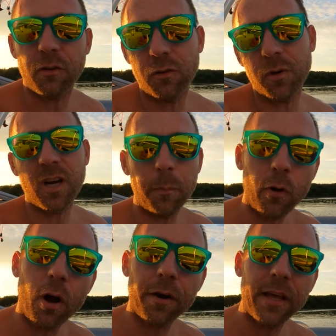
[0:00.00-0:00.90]
So do a
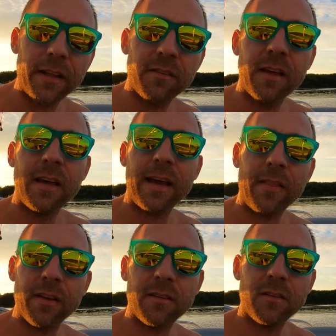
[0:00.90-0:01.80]
couple hard hits
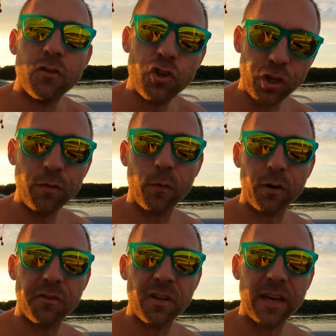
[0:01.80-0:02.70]
and then chill
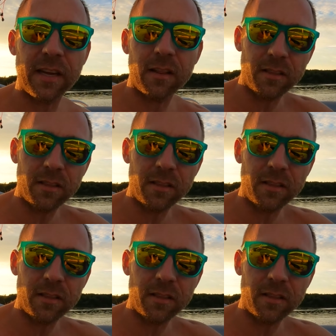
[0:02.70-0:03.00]
for a second,